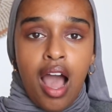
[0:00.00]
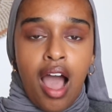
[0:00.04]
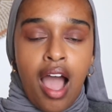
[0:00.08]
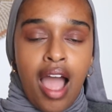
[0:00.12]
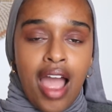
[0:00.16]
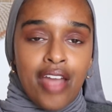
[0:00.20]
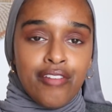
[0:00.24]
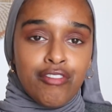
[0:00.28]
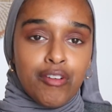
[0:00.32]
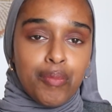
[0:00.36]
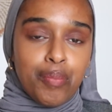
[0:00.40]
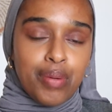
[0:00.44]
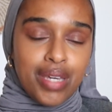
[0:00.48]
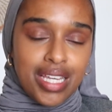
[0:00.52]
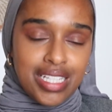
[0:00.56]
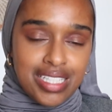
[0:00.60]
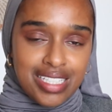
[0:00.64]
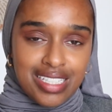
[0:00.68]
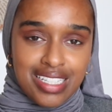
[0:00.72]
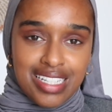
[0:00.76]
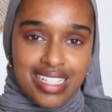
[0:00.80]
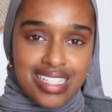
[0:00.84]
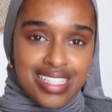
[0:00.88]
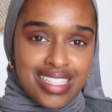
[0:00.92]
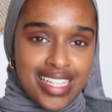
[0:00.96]
I
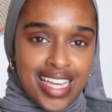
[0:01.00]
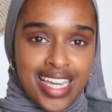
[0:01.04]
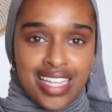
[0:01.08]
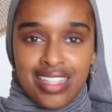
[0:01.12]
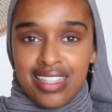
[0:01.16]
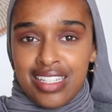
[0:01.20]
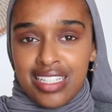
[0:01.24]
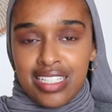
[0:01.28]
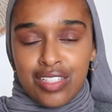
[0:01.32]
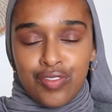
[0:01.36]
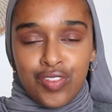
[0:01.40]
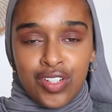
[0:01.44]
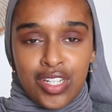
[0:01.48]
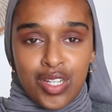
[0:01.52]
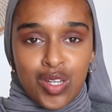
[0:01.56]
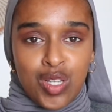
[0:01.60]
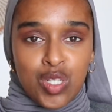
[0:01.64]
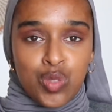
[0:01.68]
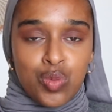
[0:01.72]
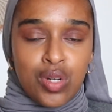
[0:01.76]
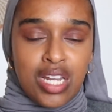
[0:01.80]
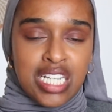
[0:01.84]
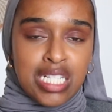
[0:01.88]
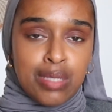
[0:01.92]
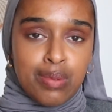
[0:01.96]
repeatedly say in these
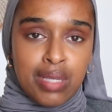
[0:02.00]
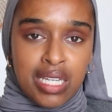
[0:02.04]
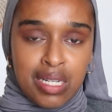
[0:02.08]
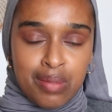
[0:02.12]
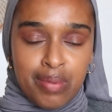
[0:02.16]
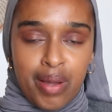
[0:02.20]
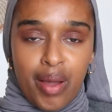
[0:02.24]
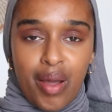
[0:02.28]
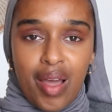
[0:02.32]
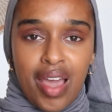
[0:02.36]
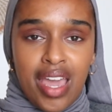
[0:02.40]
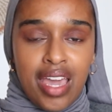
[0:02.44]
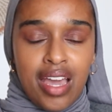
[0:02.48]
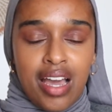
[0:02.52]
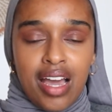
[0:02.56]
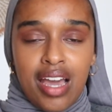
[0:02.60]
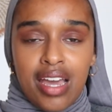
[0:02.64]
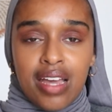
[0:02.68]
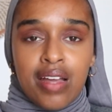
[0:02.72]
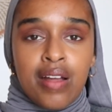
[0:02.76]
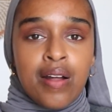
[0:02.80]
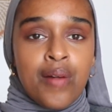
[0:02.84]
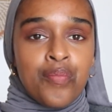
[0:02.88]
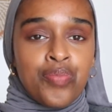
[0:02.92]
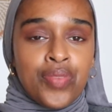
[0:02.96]
videos when I speak about
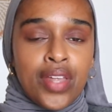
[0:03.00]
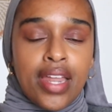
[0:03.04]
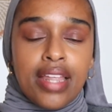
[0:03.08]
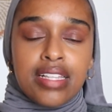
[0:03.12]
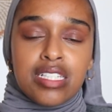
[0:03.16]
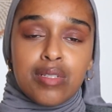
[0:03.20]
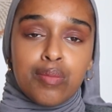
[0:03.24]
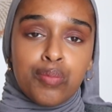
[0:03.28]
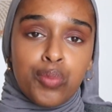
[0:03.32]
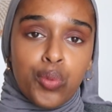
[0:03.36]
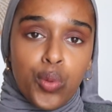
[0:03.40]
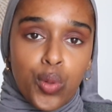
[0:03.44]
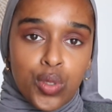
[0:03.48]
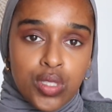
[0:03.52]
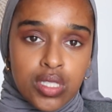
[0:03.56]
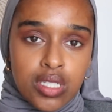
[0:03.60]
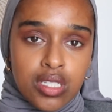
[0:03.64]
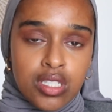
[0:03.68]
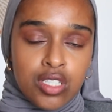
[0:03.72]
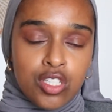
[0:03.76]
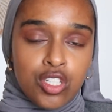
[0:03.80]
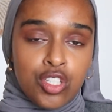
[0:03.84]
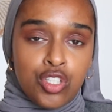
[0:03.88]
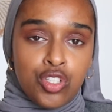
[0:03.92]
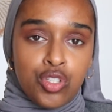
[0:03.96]
AI that it's
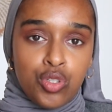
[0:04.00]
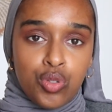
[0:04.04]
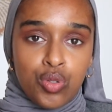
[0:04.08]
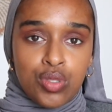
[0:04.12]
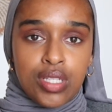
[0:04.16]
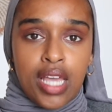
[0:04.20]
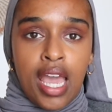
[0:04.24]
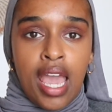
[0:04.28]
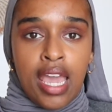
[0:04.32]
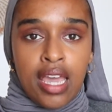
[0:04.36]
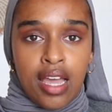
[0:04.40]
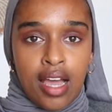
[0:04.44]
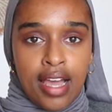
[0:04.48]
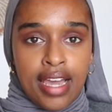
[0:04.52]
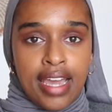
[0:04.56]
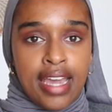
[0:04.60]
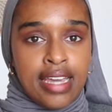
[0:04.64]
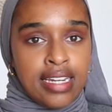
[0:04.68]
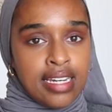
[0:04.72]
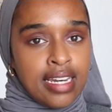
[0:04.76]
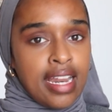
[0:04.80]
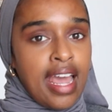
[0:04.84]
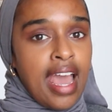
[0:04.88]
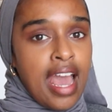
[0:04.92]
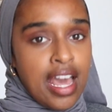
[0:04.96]
important to use AI
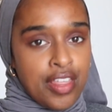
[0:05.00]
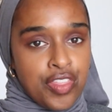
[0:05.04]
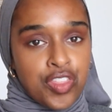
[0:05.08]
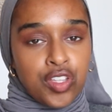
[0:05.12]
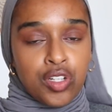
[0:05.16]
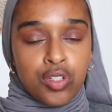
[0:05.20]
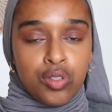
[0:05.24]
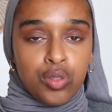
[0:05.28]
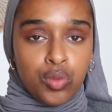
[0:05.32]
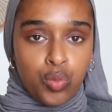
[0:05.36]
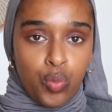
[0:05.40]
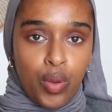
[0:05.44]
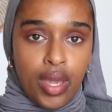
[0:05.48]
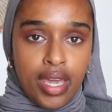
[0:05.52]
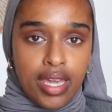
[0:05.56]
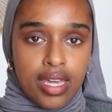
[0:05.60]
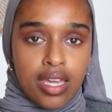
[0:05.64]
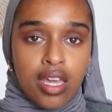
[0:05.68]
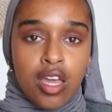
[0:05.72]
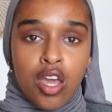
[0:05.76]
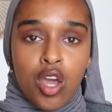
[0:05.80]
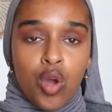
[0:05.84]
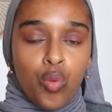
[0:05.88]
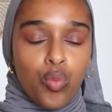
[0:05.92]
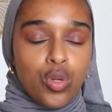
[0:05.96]
in an ethical
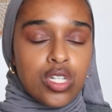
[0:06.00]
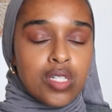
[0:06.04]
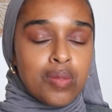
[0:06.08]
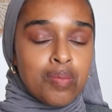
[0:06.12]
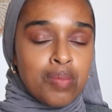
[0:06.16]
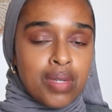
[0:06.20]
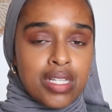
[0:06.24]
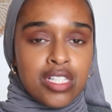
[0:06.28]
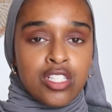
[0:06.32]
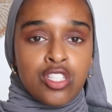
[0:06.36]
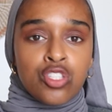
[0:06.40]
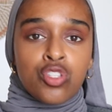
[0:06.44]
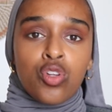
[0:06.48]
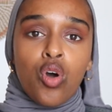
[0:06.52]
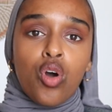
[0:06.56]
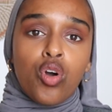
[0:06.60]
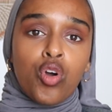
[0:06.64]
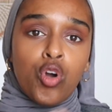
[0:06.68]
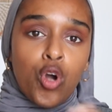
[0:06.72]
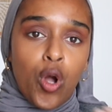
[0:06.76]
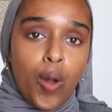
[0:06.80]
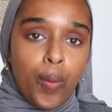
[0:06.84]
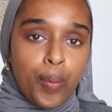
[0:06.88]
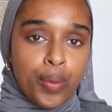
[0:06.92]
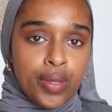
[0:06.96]
way, which means not
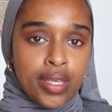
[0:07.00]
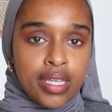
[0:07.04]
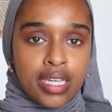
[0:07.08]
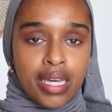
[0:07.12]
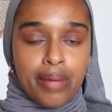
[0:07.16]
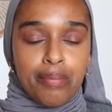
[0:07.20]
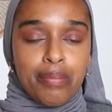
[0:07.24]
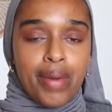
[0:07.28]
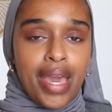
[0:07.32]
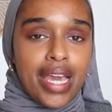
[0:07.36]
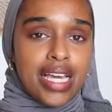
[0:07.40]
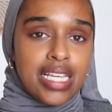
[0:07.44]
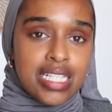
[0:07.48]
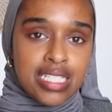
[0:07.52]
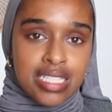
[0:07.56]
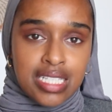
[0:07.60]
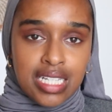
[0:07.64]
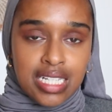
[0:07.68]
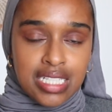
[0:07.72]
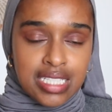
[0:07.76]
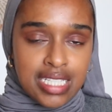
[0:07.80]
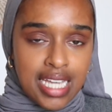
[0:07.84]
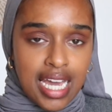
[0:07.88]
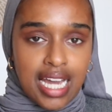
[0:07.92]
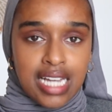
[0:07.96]
copying and
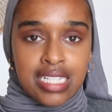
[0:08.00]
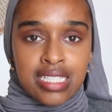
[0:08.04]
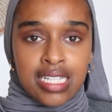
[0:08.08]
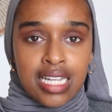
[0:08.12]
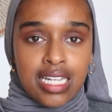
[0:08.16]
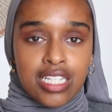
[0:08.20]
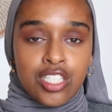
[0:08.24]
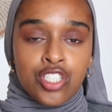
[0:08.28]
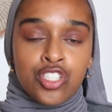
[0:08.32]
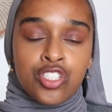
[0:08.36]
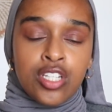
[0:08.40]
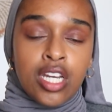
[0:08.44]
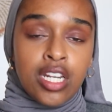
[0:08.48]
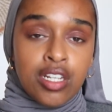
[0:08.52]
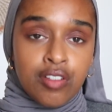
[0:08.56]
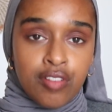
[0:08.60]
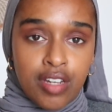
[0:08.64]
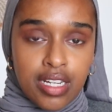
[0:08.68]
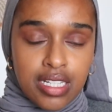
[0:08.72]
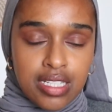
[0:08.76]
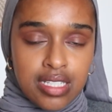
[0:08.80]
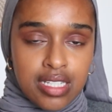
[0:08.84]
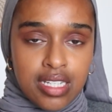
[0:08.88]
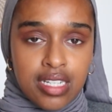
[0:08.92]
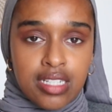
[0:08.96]
pasting text that is
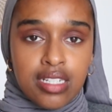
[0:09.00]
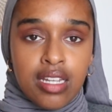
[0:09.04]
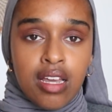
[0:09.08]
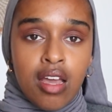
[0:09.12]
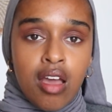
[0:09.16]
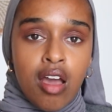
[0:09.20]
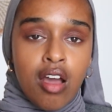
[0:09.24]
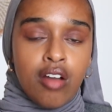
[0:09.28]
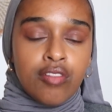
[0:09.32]
generated,